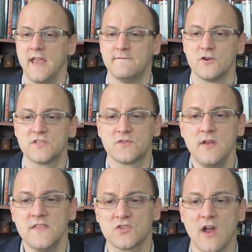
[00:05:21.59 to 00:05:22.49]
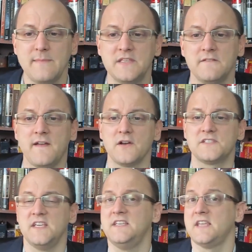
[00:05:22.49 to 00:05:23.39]
In verse 3, the scribes and the
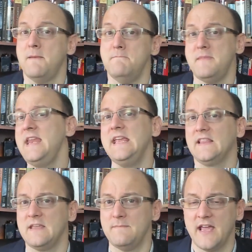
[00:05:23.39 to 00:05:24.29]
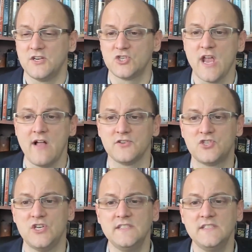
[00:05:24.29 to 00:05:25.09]
Pharisees immediately begin to challenge